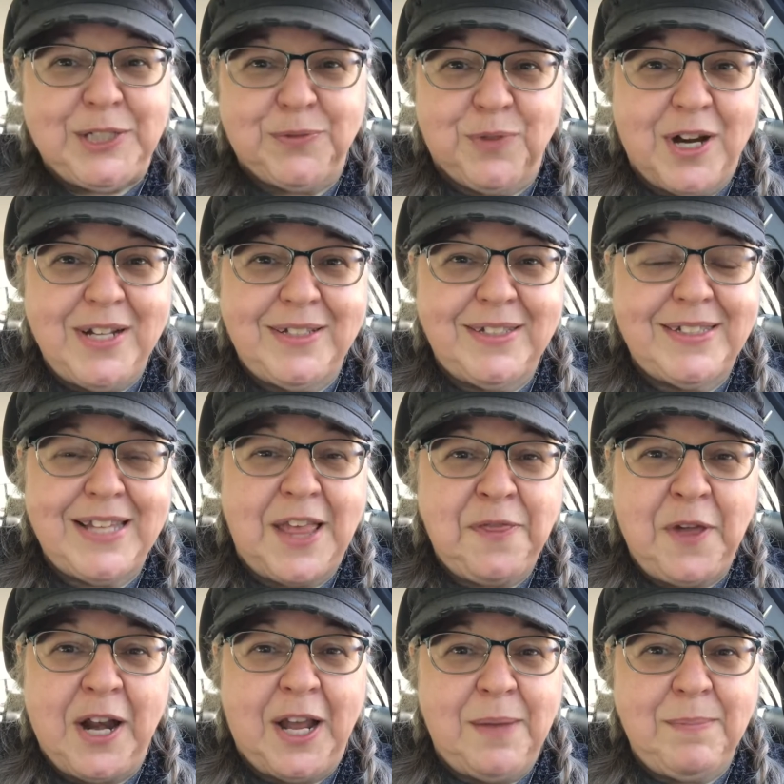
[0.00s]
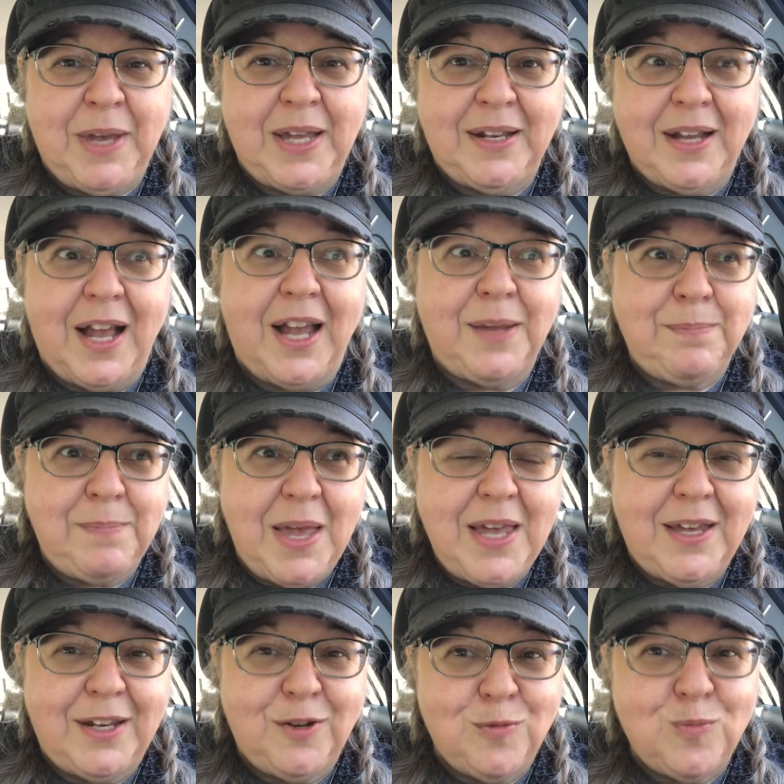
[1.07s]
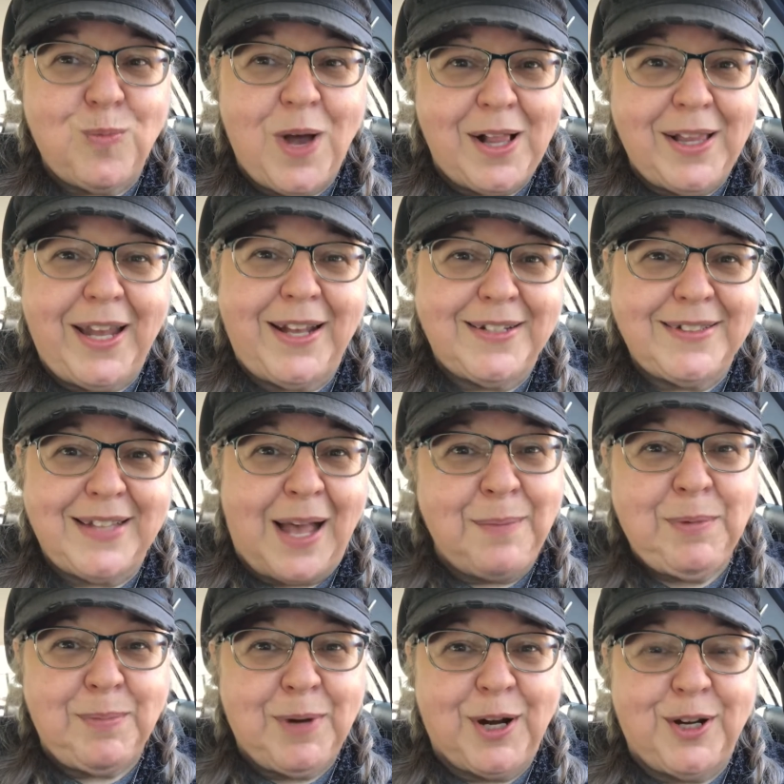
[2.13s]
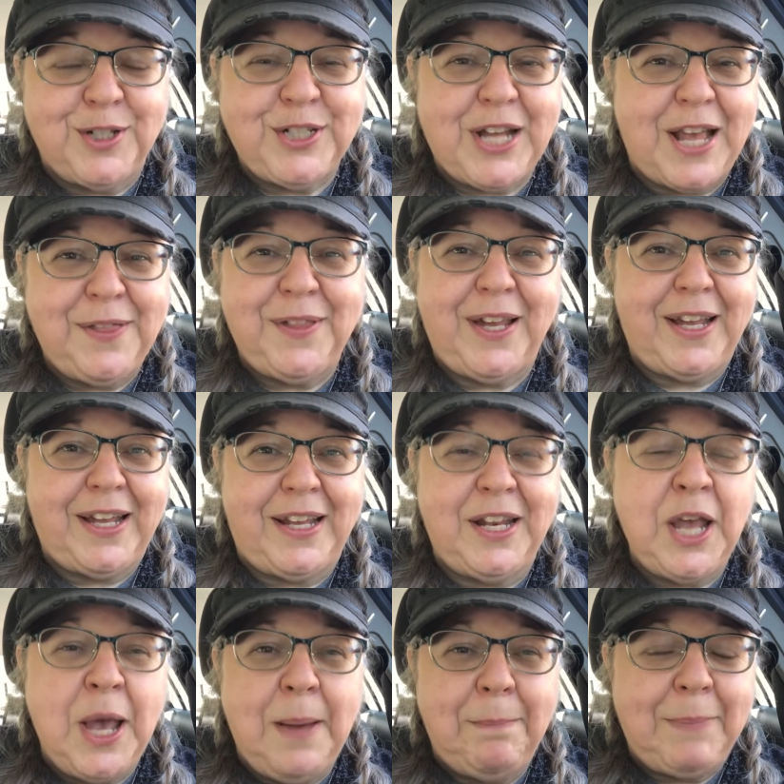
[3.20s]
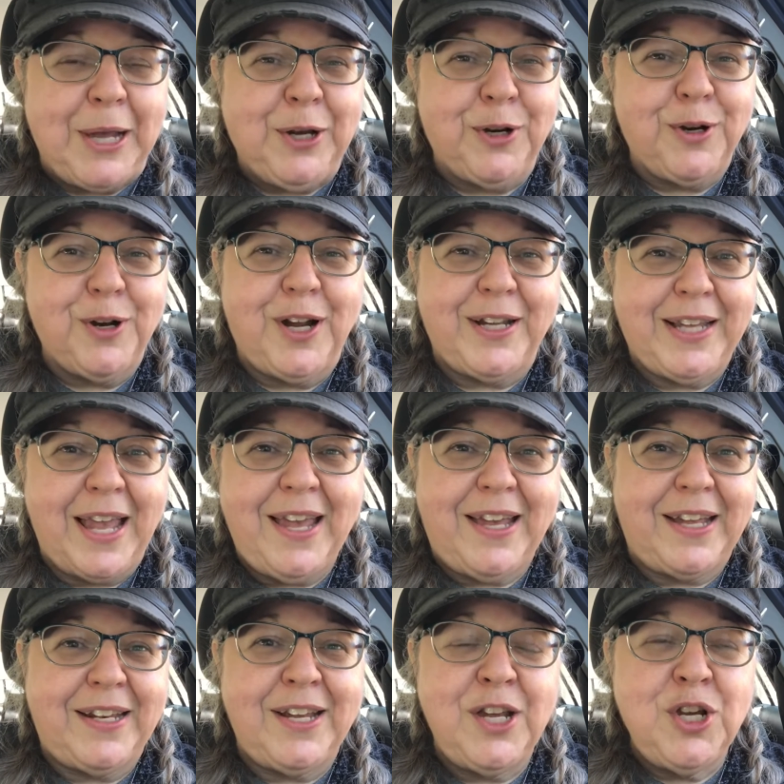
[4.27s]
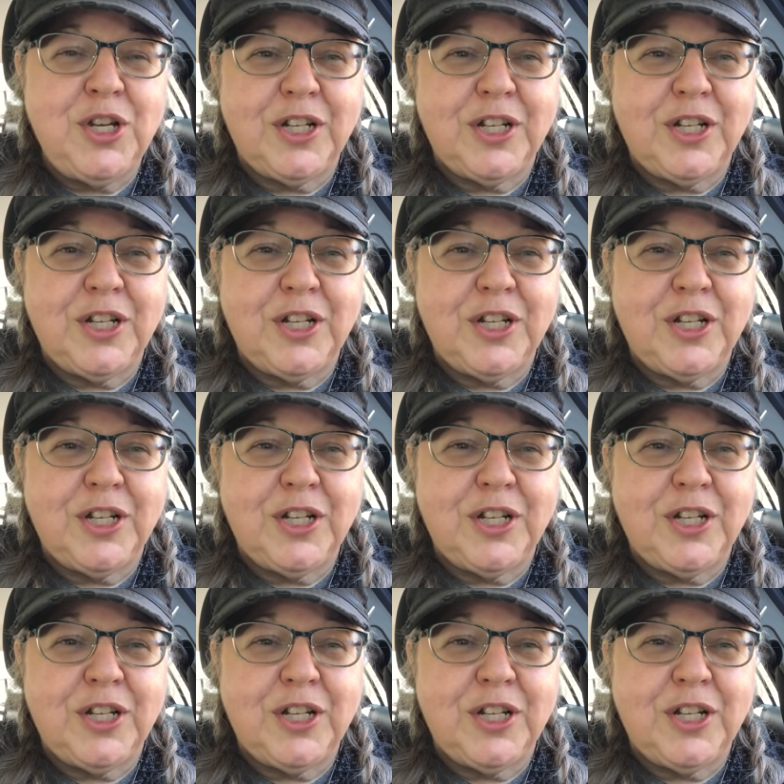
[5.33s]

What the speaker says: friends that I met while at a zombie march, and then met her again.